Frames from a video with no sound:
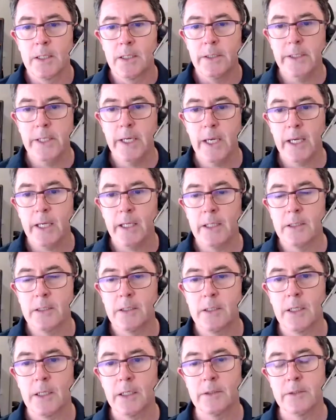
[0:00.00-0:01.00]
Yeah,
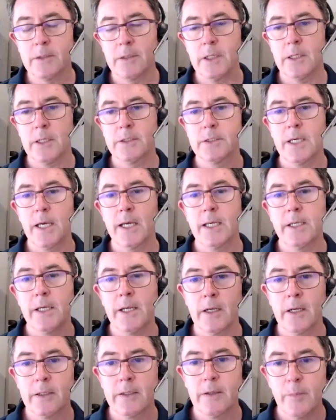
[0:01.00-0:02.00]
I'd say
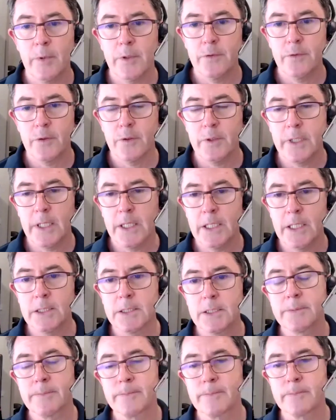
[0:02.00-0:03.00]
give me 2 years.